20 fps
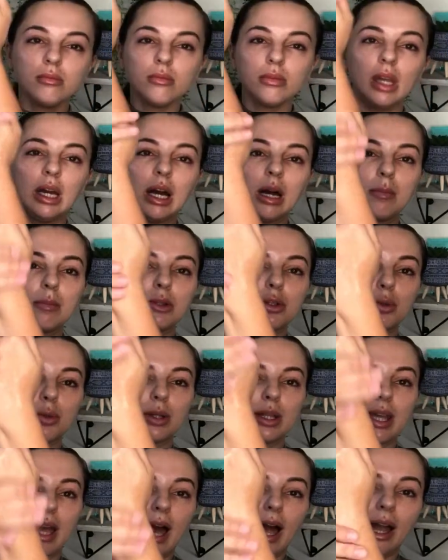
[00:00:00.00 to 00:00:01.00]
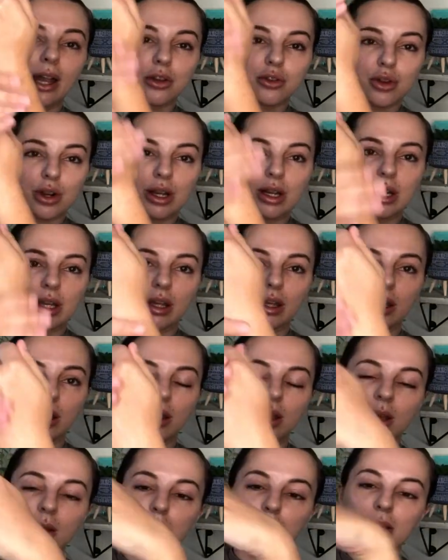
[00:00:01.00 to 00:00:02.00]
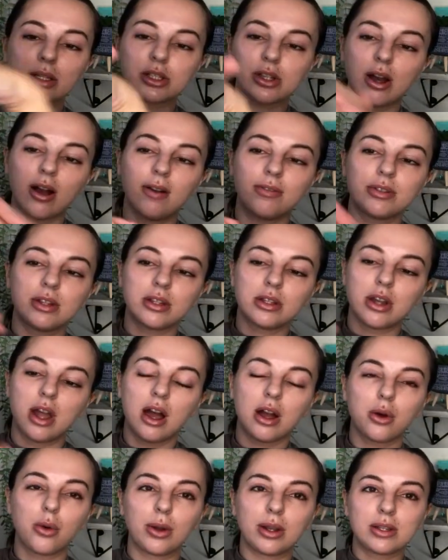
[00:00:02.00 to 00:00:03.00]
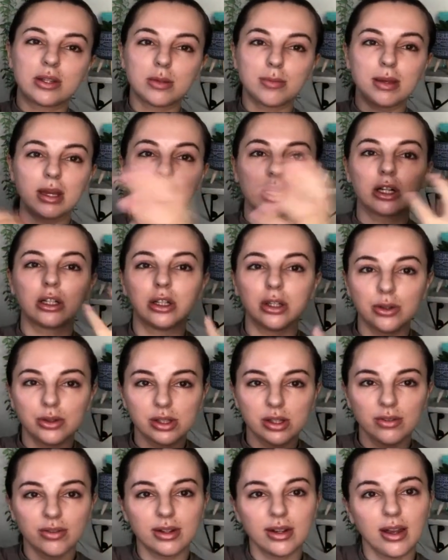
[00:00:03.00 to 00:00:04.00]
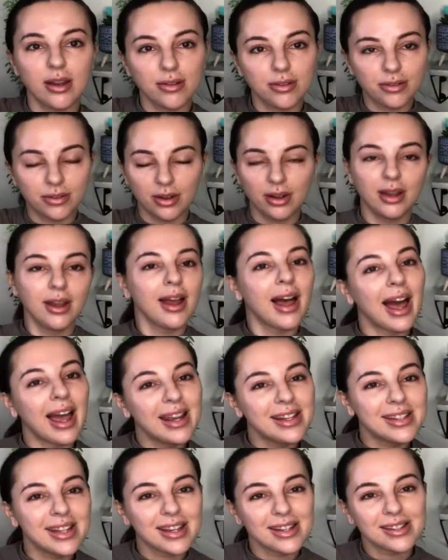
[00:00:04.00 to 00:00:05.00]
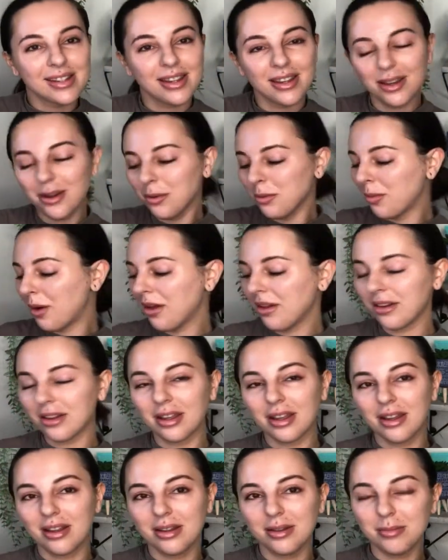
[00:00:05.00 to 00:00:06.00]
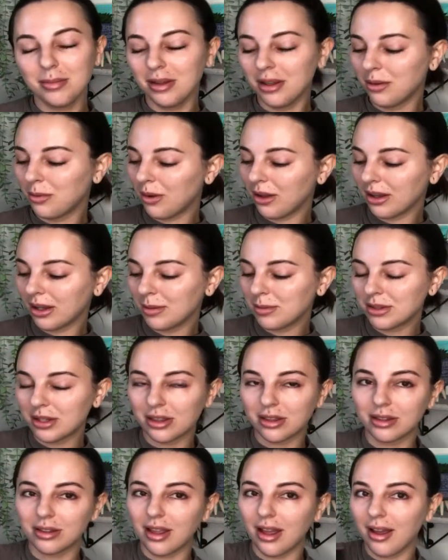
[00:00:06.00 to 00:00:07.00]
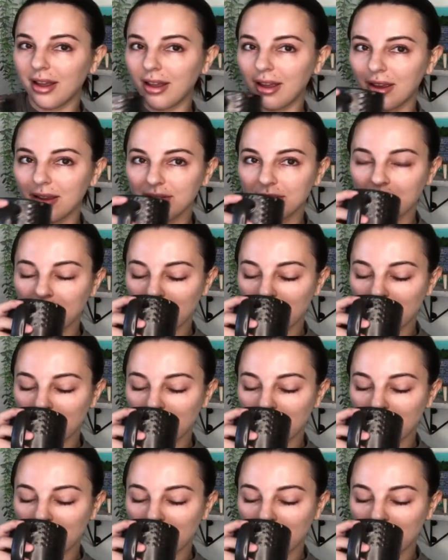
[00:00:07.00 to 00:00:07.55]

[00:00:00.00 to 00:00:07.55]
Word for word: Um, it's really hydrating, but it's often not going to be occlusive enough Hi Daisy, welcome. Welcome to the live.